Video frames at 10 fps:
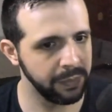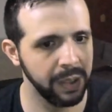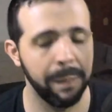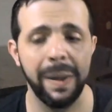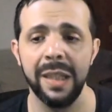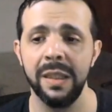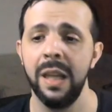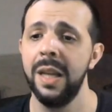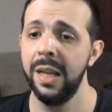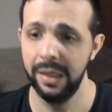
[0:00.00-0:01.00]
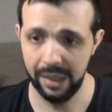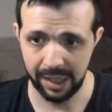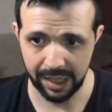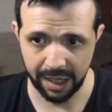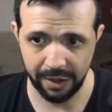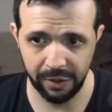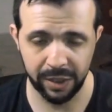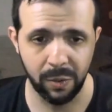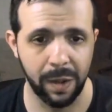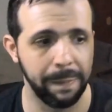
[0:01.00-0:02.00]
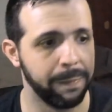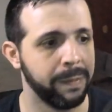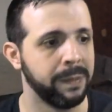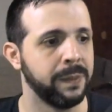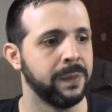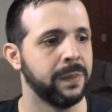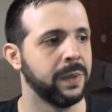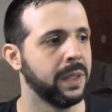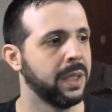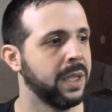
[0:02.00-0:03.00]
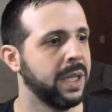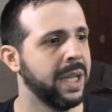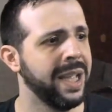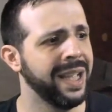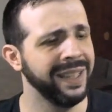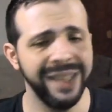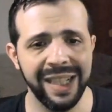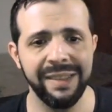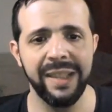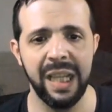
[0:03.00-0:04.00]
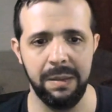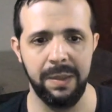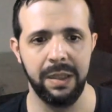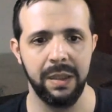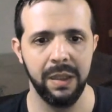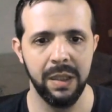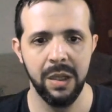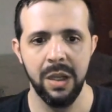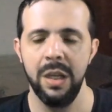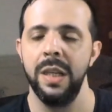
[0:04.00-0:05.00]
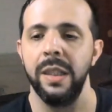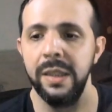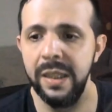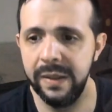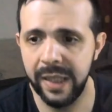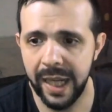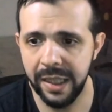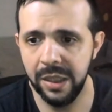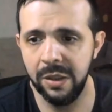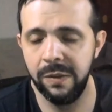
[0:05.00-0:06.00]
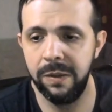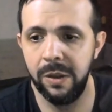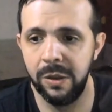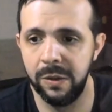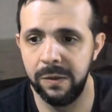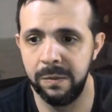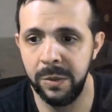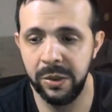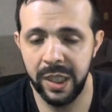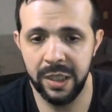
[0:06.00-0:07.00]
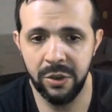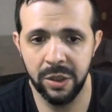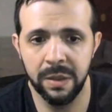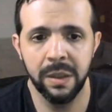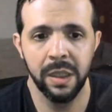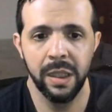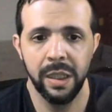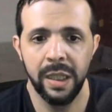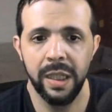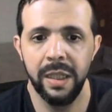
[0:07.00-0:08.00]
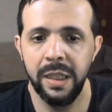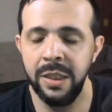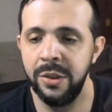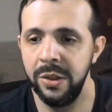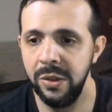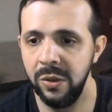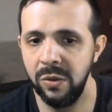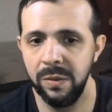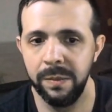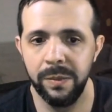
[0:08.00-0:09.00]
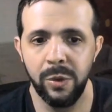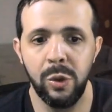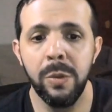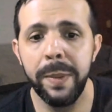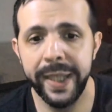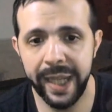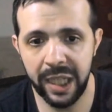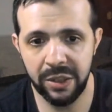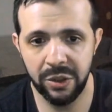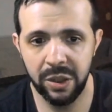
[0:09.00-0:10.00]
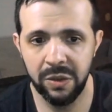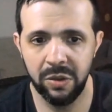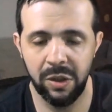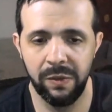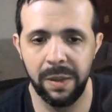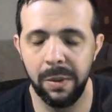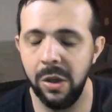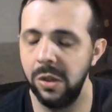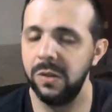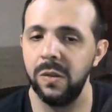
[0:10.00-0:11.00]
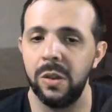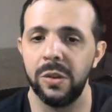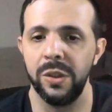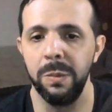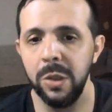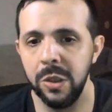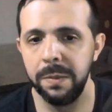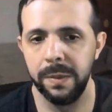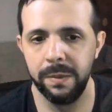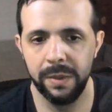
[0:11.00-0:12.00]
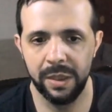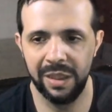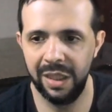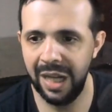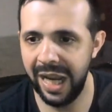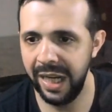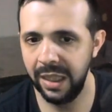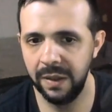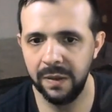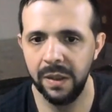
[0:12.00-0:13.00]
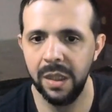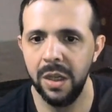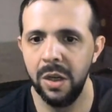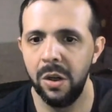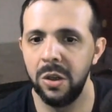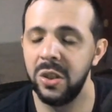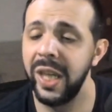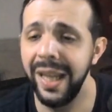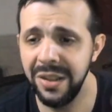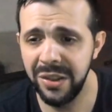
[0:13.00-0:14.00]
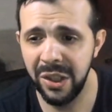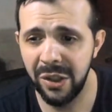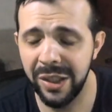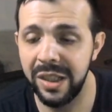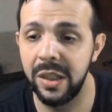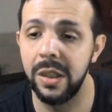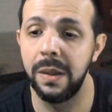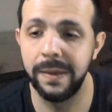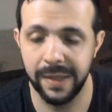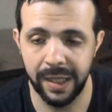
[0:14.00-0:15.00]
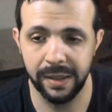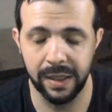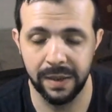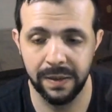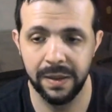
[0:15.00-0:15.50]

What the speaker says: But there are another one. The statement. This kind of mutation introduce duplications of the blocks, or remove lines, or change the order of the sentence.